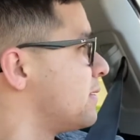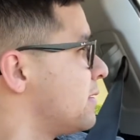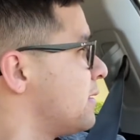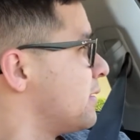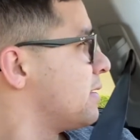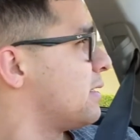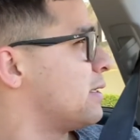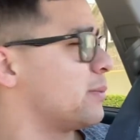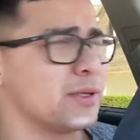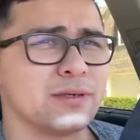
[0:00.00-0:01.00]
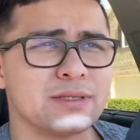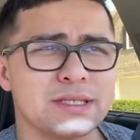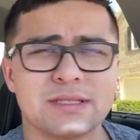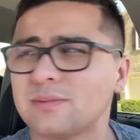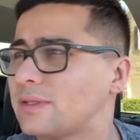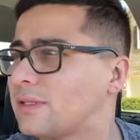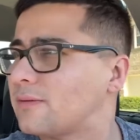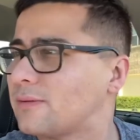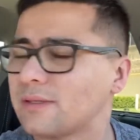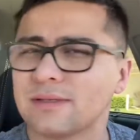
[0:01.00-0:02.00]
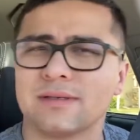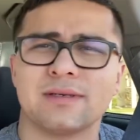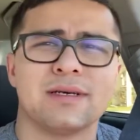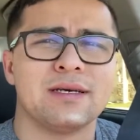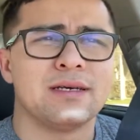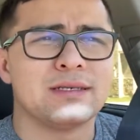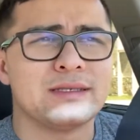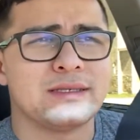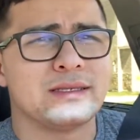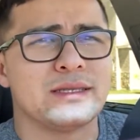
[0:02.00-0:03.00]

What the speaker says: and help you understand some stuff, and